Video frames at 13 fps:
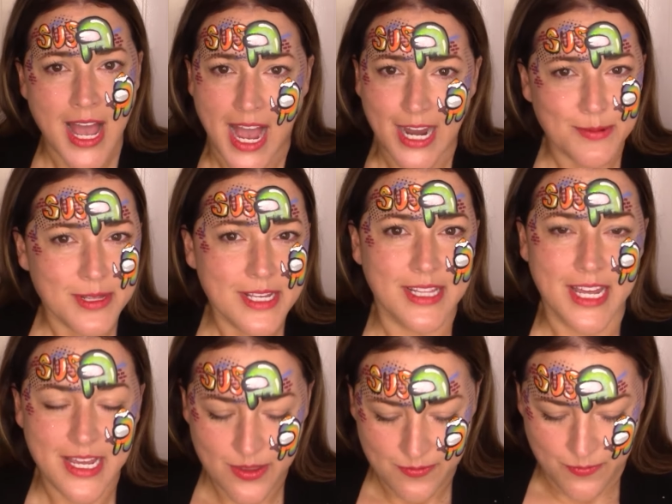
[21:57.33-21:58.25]
I really
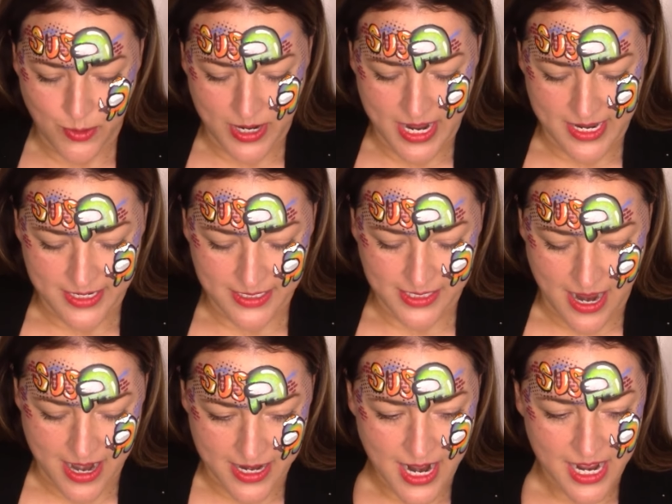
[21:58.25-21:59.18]
like the forehead
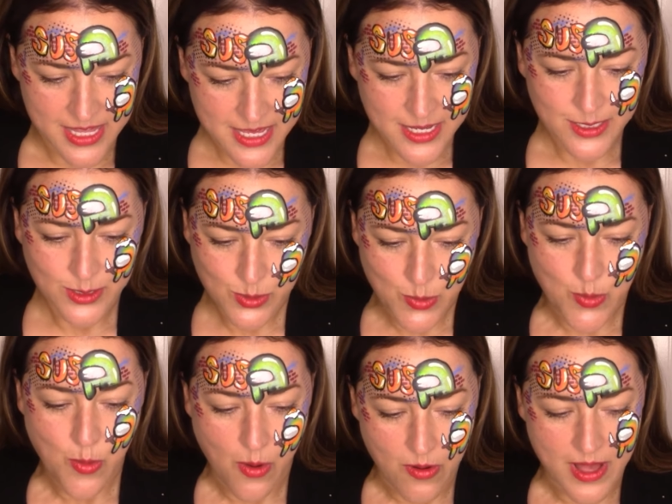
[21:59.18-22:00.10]
design. I think it's
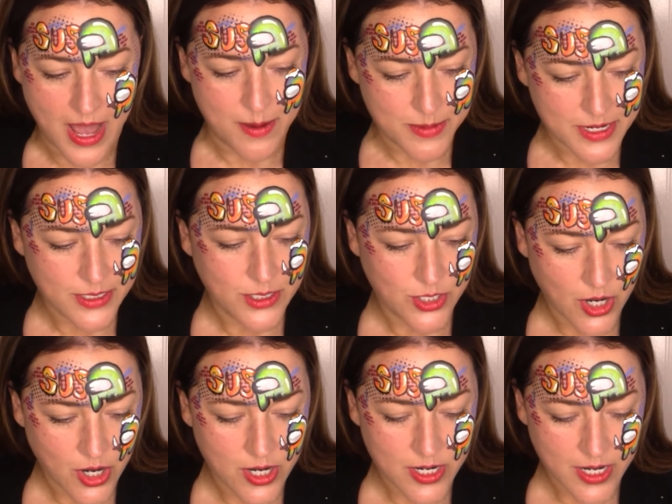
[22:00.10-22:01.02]
cool. I'm going to
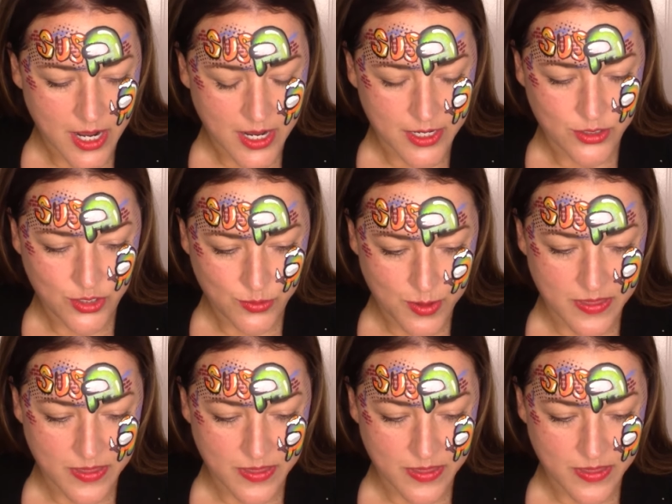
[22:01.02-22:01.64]
start uh, doing